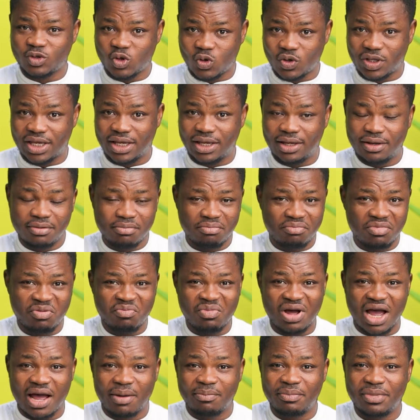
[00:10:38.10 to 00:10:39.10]
Okay? Me
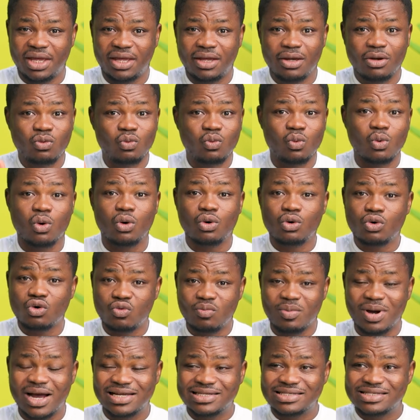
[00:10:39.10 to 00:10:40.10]
me wo
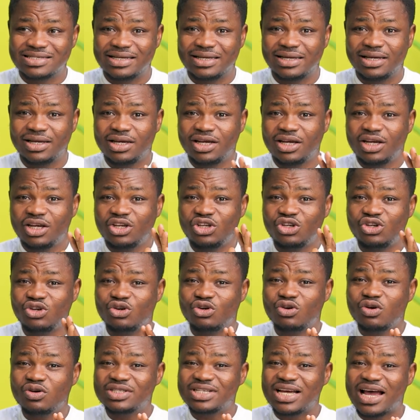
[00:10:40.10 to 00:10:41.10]
kumase.
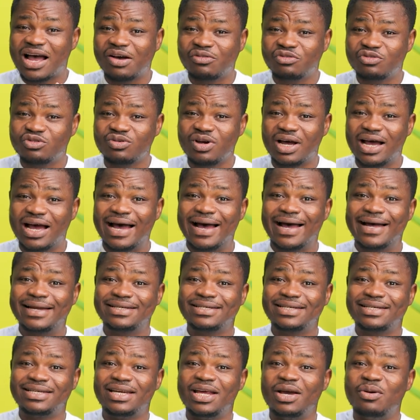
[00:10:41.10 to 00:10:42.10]
You don't have to
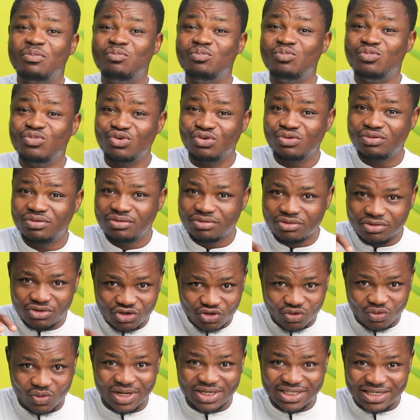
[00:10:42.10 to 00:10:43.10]
add the mu
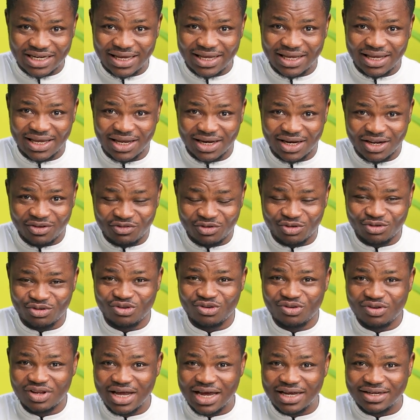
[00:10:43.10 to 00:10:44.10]
to it again. If you
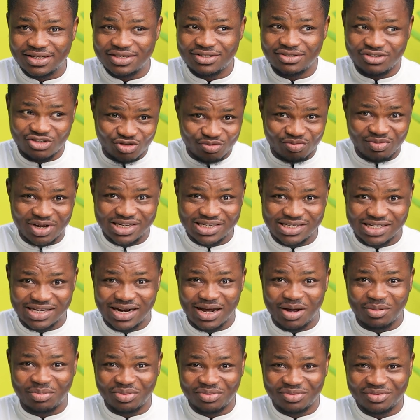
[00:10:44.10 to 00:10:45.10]
do that, you mess
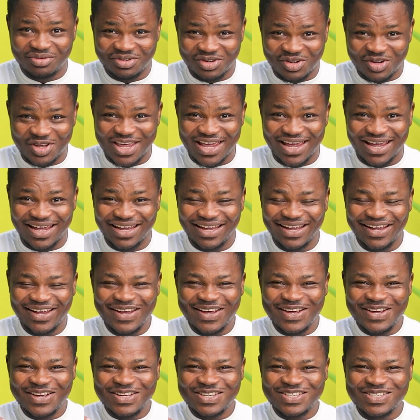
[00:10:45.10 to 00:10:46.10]
it up. Okay?
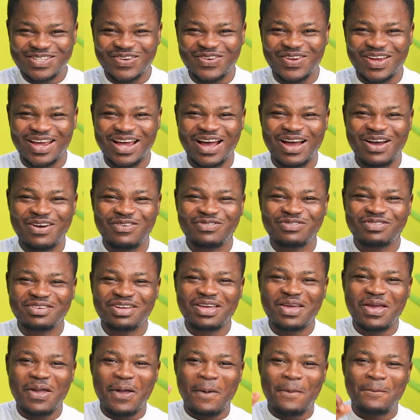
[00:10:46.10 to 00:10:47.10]
So you have
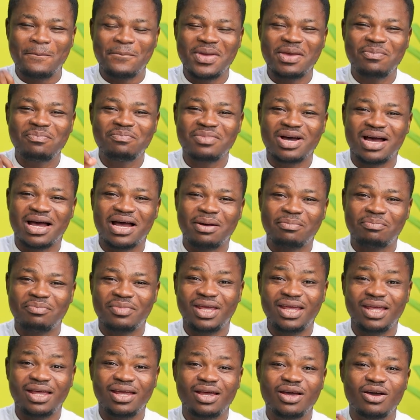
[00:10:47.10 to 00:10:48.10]
me
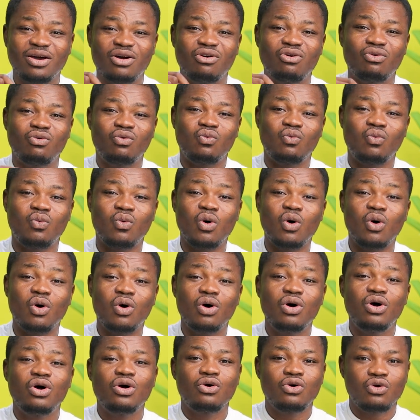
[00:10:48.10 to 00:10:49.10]
me
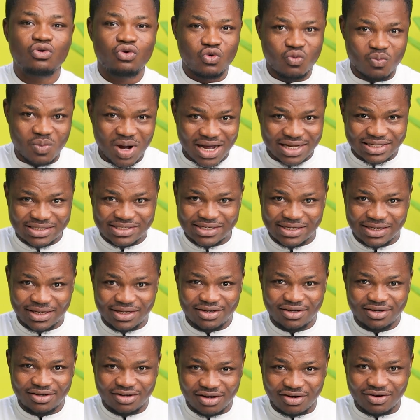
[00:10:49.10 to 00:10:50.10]
wo
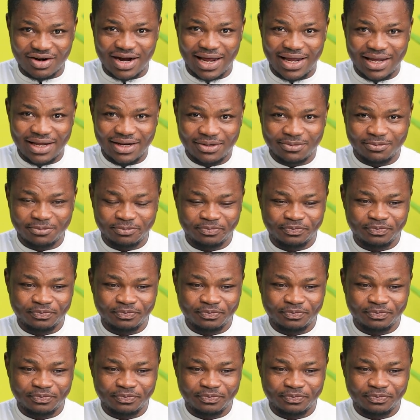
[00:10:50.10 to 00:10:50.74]
kumase. All right?